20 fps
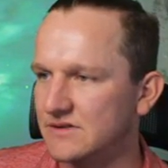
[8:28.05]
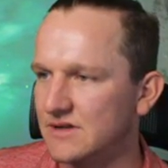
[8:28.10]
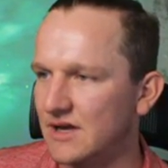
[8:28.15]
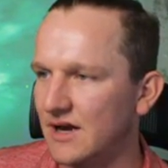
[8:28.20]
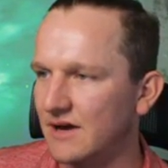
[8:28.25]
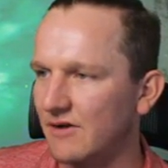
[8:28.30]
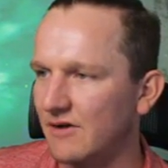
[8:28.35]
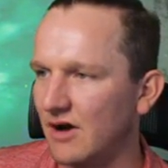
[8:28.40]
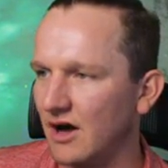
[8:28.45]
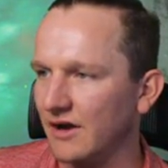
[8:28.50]

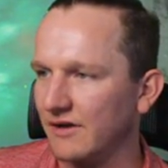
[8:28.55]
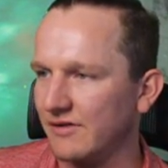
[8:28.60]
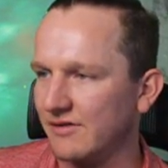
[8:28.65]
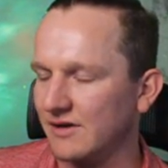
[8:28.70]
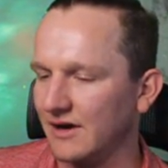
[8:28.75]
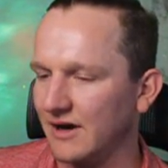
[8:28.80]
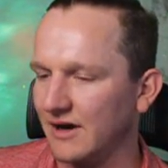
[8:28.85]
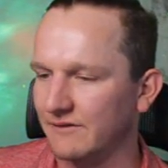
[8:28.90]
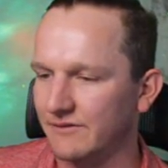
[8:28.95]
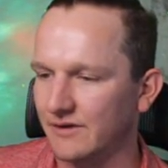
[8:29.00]
Oh, it's
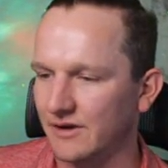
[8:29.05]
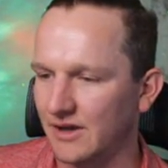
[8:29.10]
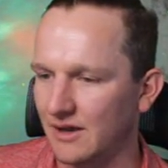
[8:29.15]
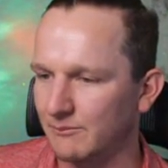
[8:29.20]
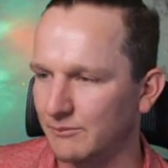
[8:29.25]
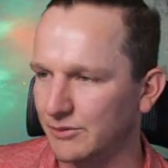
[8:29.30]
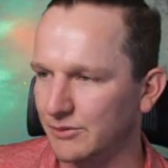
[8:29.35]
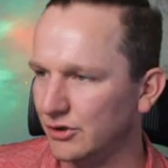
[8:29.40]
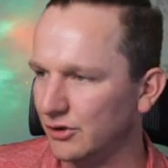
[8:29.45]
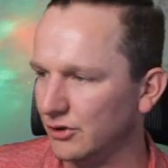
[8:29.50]
live.
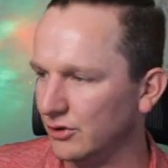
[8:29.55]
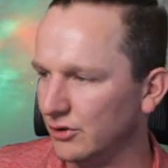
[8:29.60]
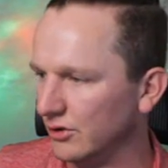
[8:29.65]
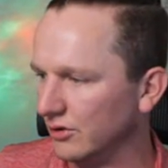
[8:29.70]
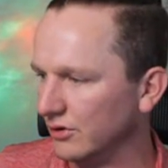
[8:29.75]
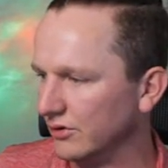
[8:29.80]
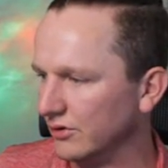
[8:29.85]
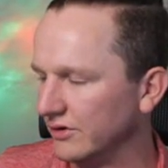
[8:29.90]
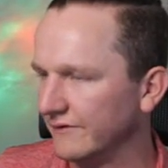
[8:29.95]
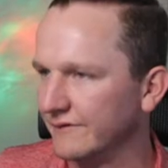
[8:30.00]
Okay,
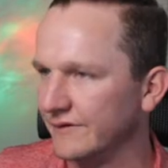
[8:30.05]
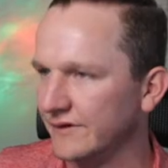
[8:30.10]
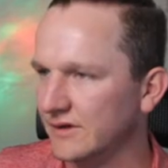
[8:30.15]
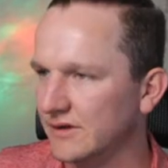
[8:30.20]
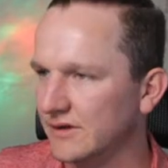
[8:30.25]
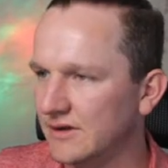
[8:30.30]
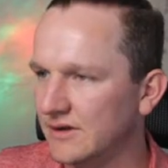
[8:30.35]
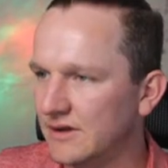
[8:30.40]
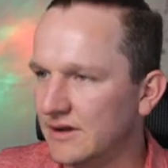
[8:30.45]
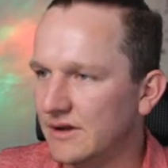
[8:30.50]
beautiful.
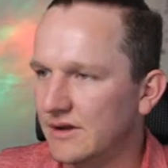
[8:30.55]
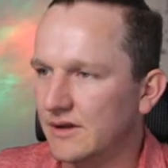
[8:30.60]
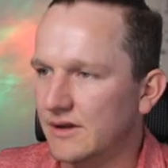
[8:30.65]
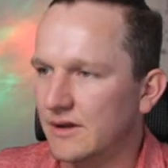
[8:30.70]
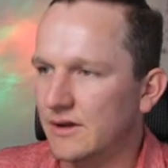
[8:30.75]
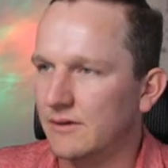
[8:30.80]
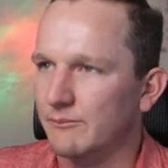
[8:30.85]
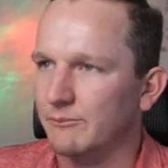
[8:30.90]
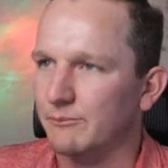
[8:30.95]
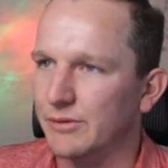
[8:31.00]

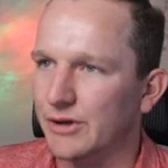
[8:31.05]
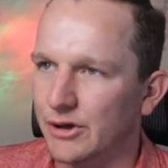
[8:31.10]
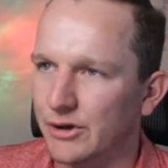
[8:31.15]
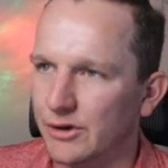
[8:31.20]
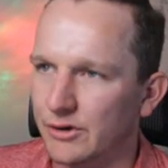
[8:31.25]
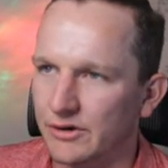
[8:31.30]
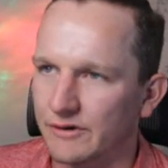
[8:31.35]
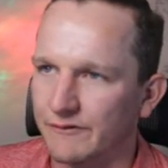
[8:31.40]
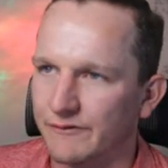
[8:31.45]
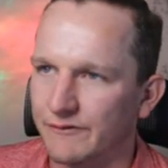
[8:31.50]

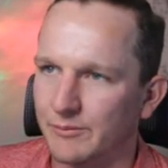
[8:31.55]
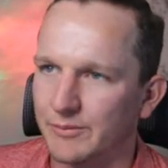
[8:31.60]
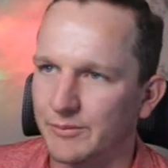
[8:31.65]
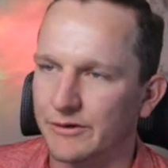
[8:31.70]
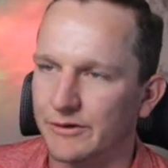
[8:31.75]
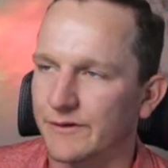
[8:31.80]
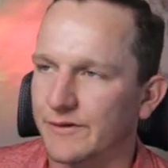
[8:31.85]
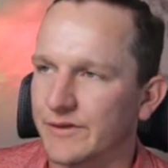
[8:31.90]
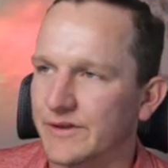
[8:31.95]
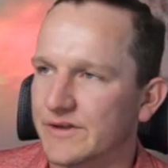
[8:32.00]
Beautiful,
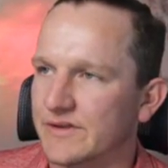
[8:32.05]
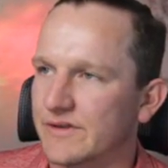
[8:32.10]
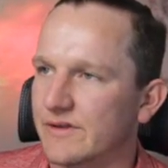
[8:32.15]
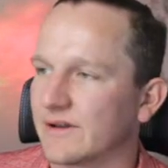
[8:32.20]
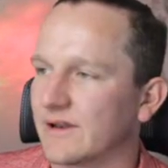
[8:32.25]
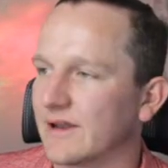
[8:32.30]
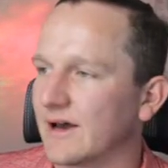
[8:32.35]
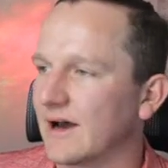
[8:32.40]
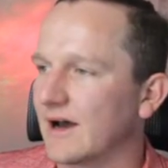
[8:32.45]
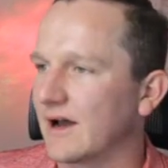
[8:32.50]
beautiful. This
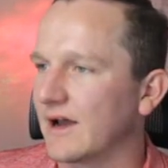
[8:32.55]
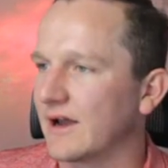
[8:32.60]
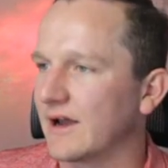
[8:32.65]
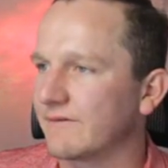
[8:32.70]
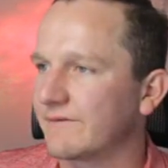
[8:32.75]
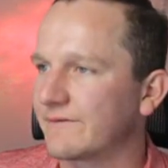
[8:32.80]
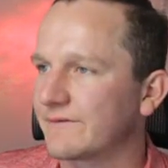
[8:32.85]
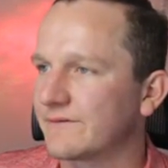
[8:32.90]
is live.